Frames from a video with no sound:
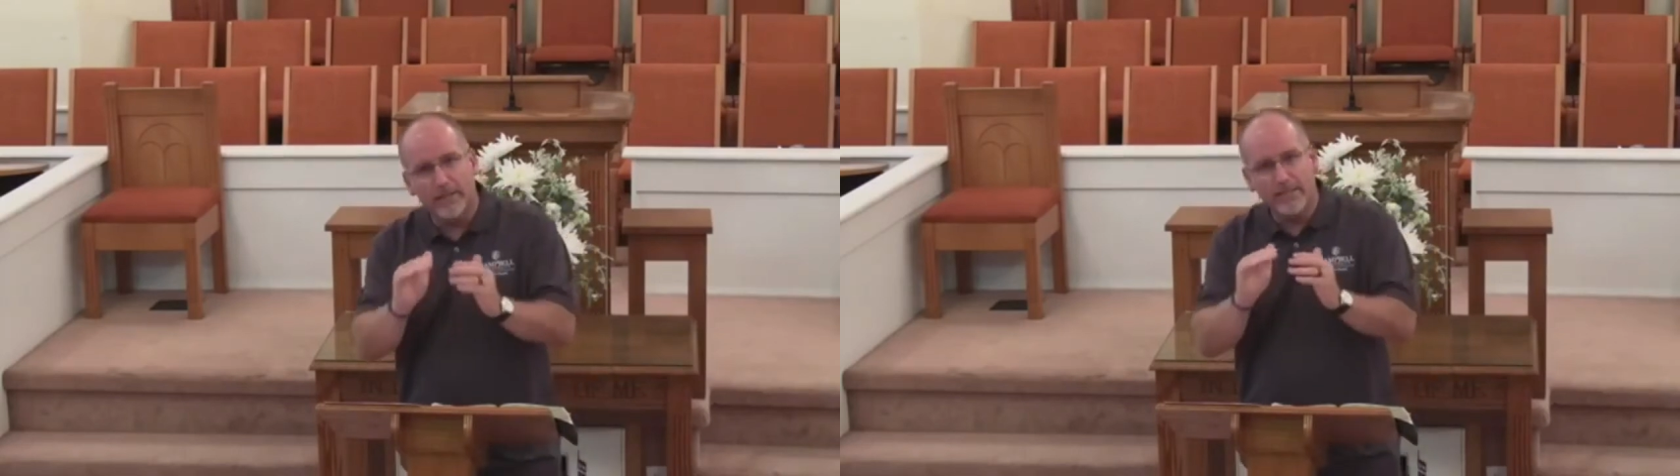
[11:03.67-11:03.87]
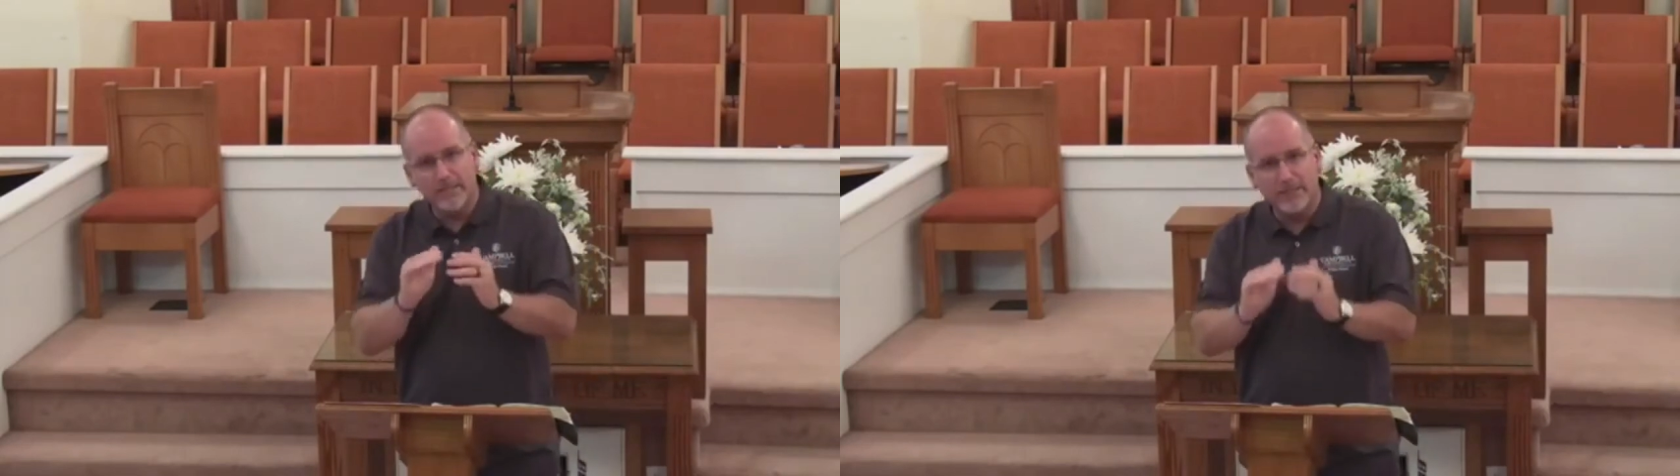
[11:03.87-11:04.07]

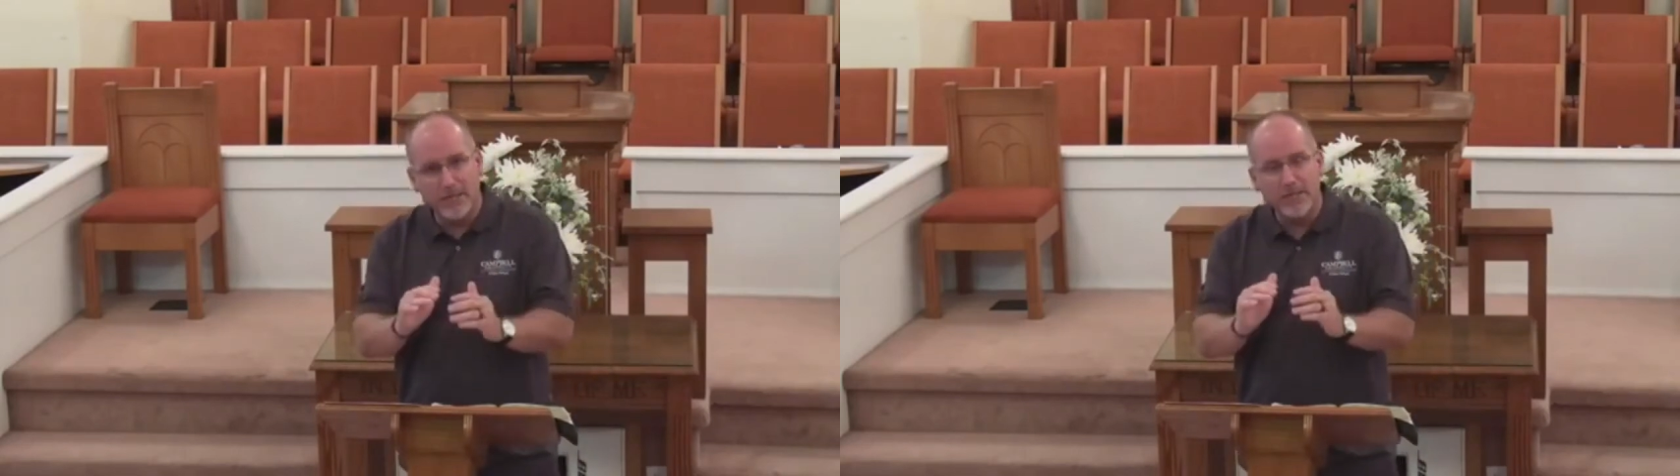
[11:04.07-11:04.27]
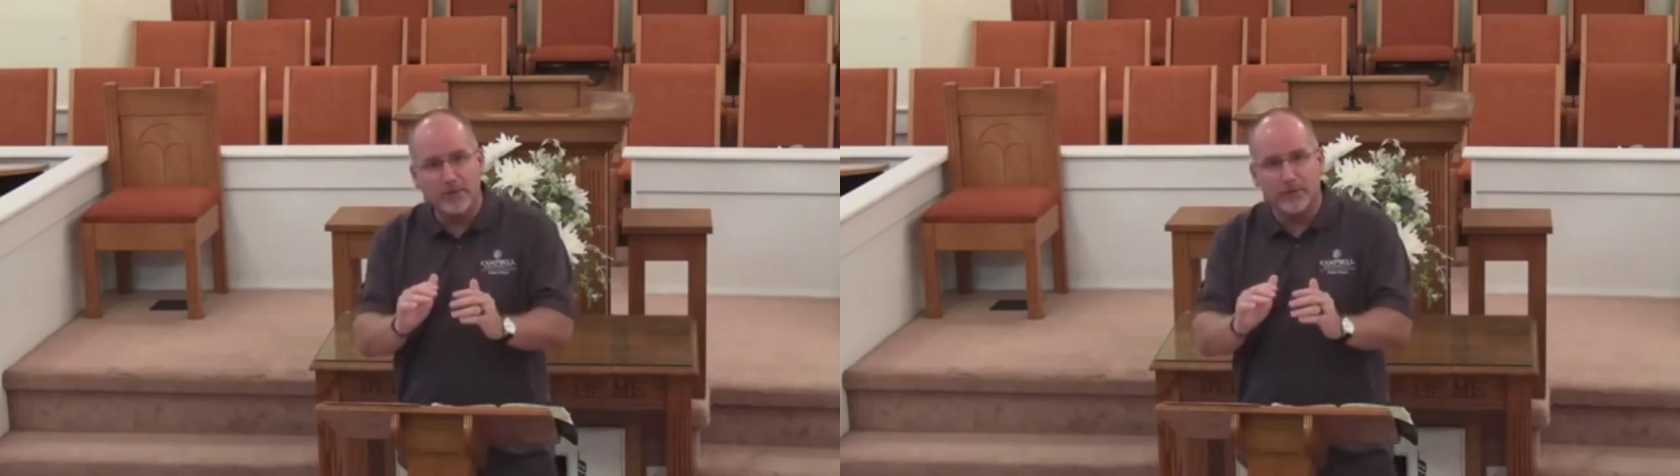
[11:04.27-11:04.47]

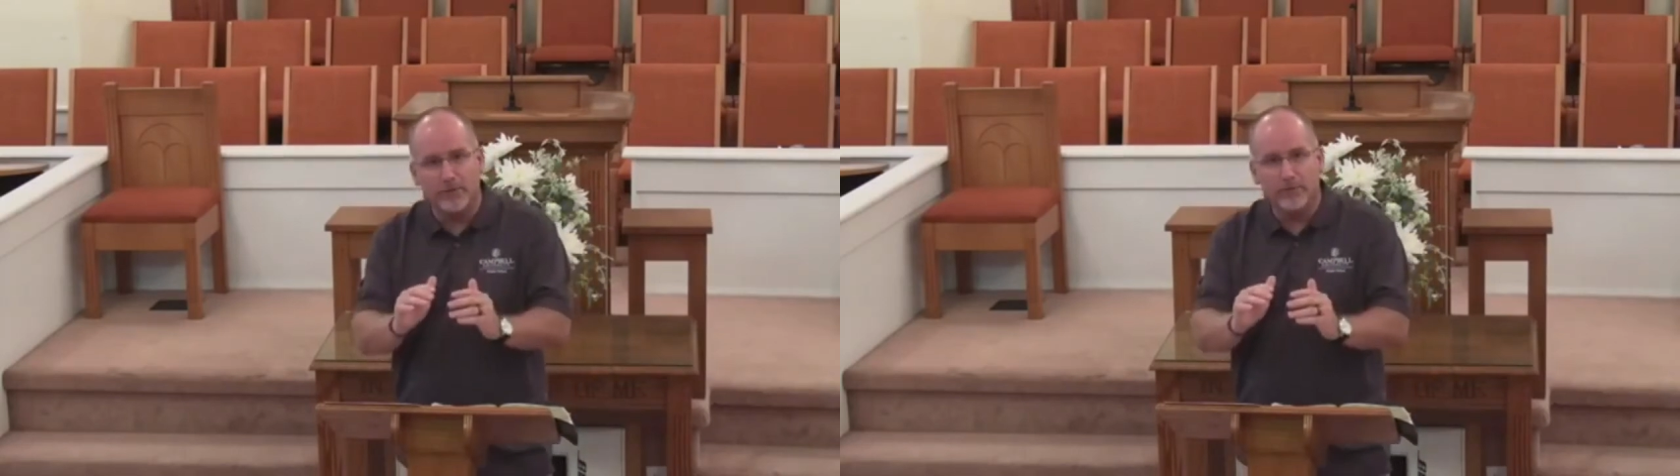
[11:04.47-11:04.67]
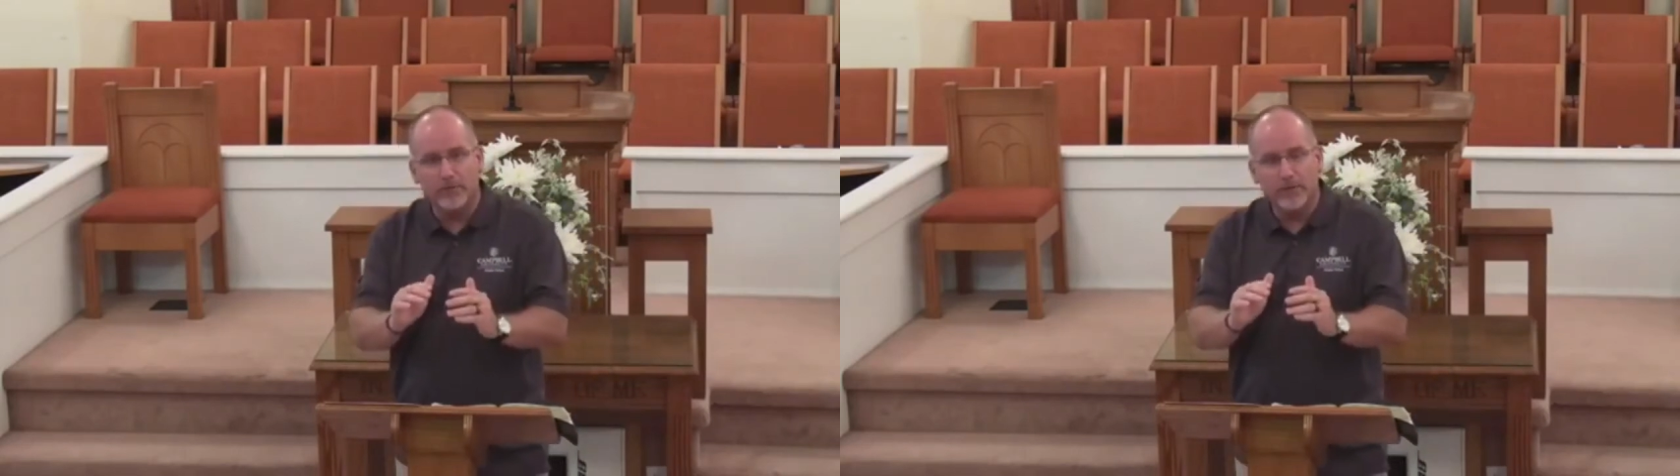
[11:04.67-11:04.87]
Ezekiel.